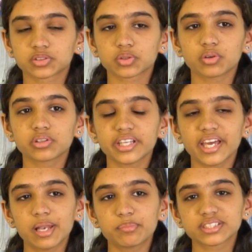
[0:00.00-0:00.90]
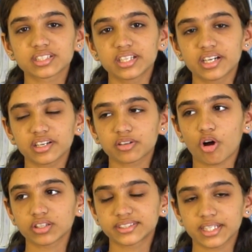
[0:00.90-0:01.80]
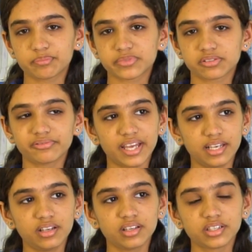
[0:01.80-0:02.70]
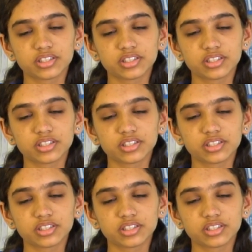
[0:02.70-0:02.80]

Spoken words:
So they help us clear concepts well,